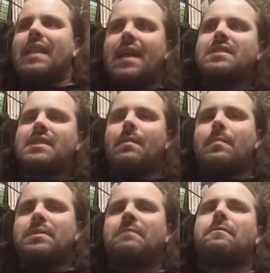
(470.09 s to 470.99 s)
and I just come
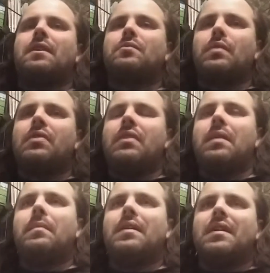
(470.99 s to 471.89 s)
up to the front with
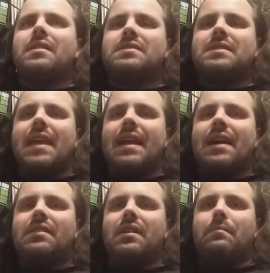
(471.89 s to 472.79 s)
them to take
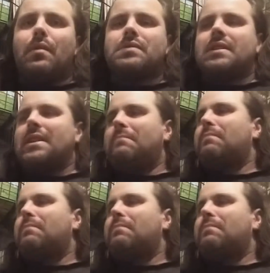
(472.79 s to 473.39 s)
on the opposing team.